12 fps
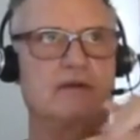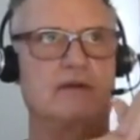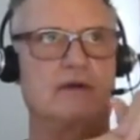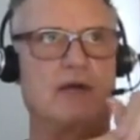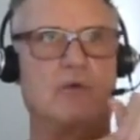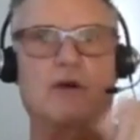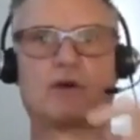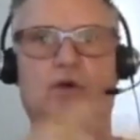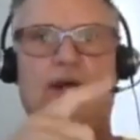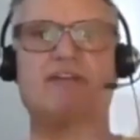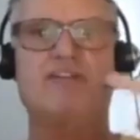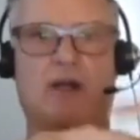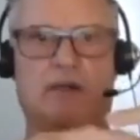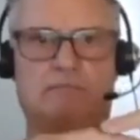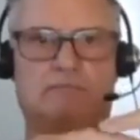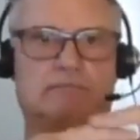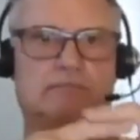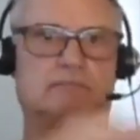I worked graveyard,
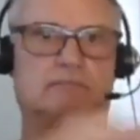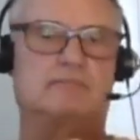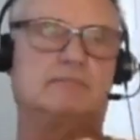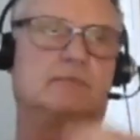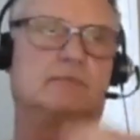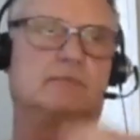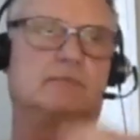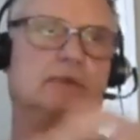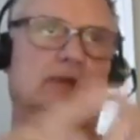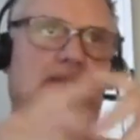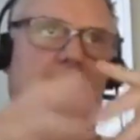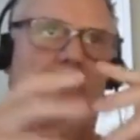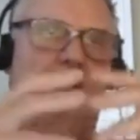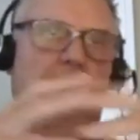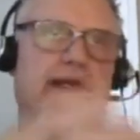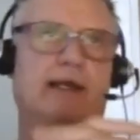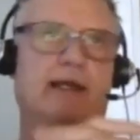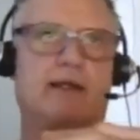and."
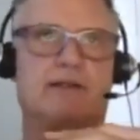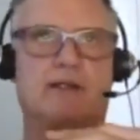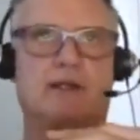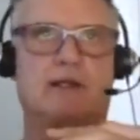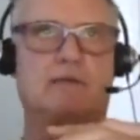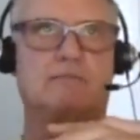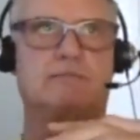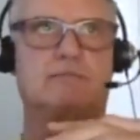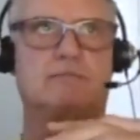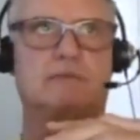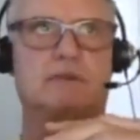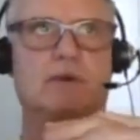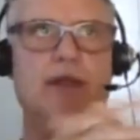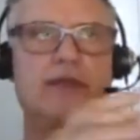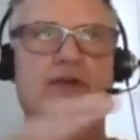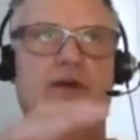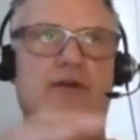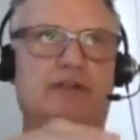Uh, The graveyard
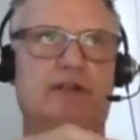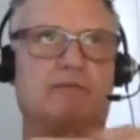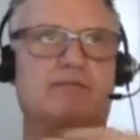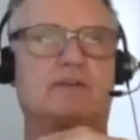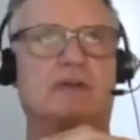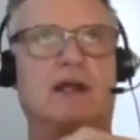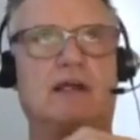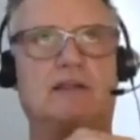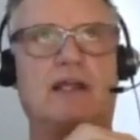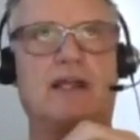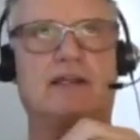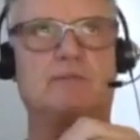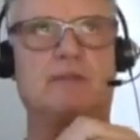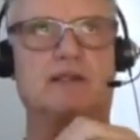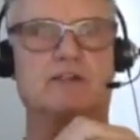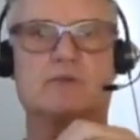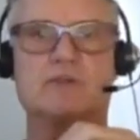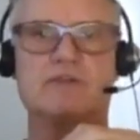shift I liked because it wasn't
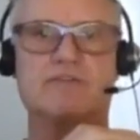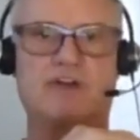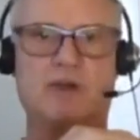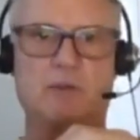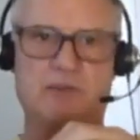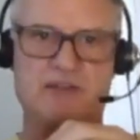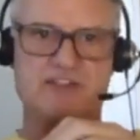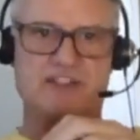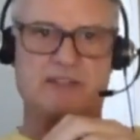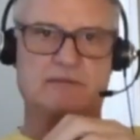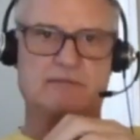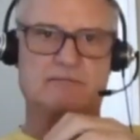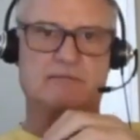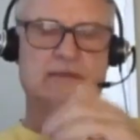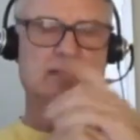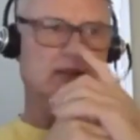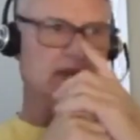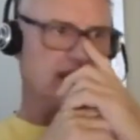very busy,
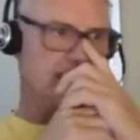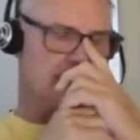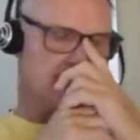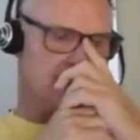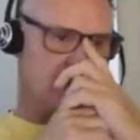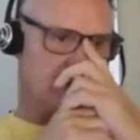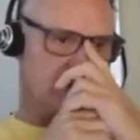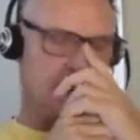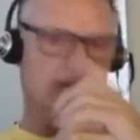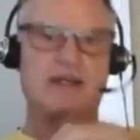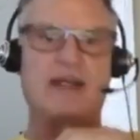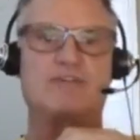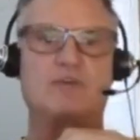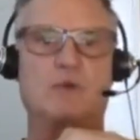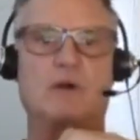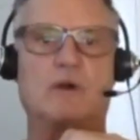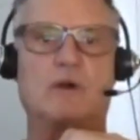and uh, you didn't have to work very hard.